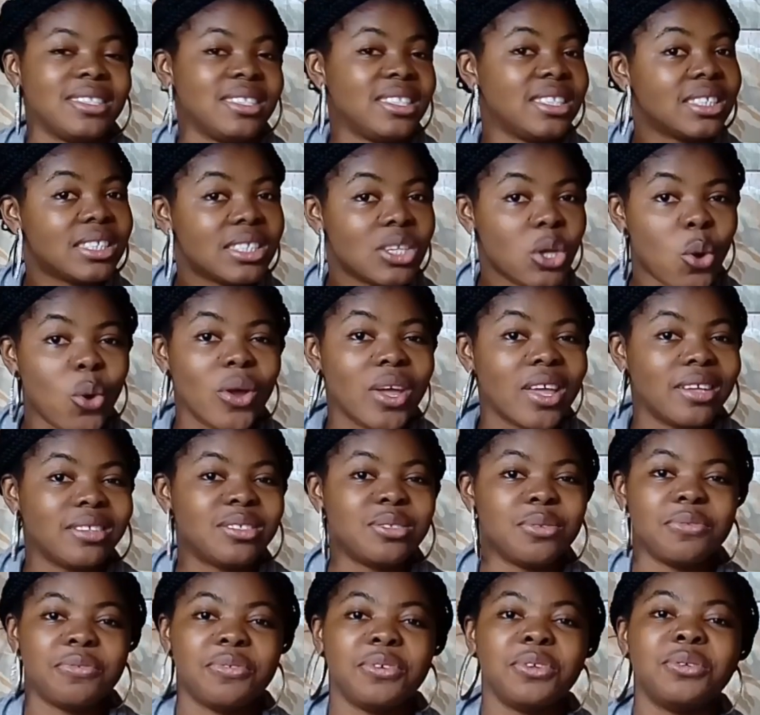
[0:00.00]
It's okay
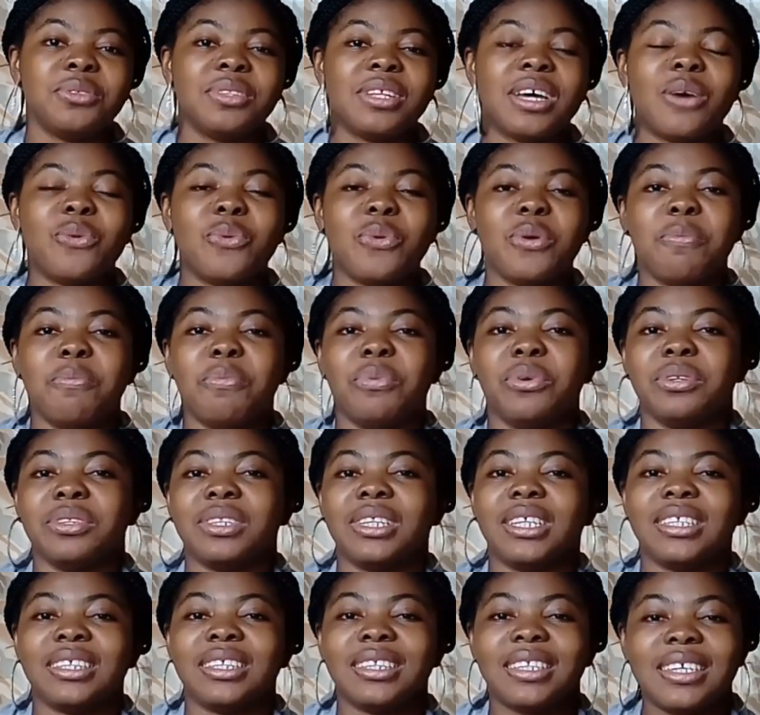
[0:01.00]
to feel that way, but
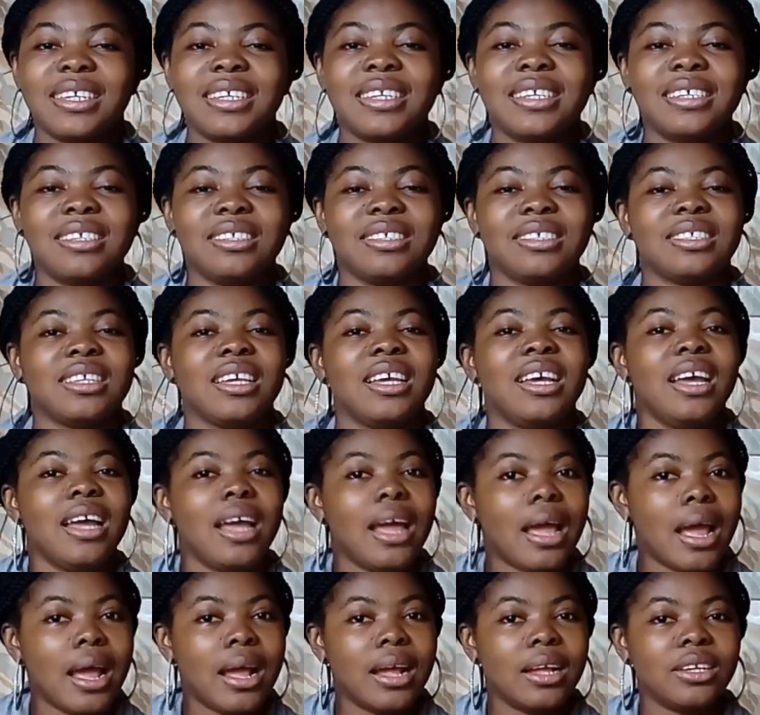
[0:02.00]
the thing is,
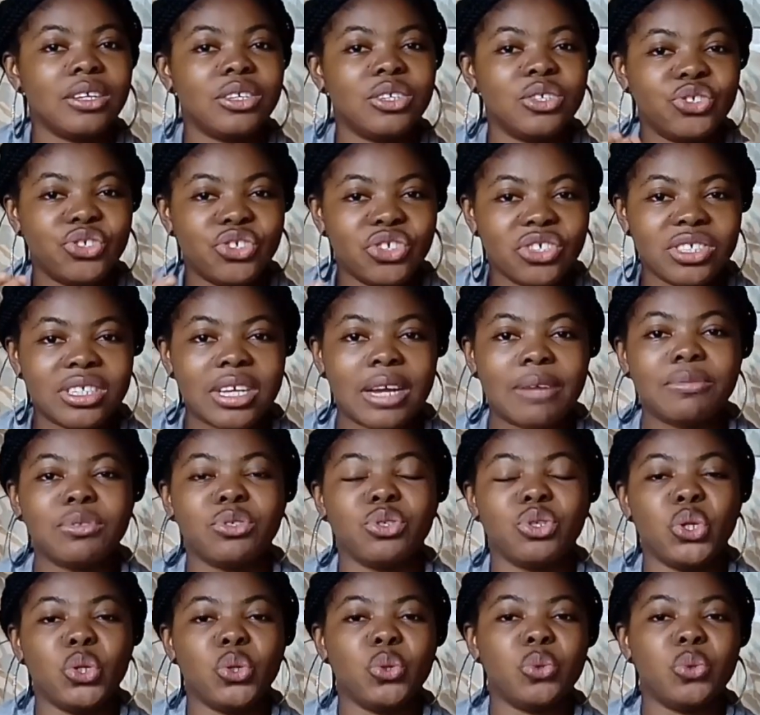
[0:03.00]
you just have to,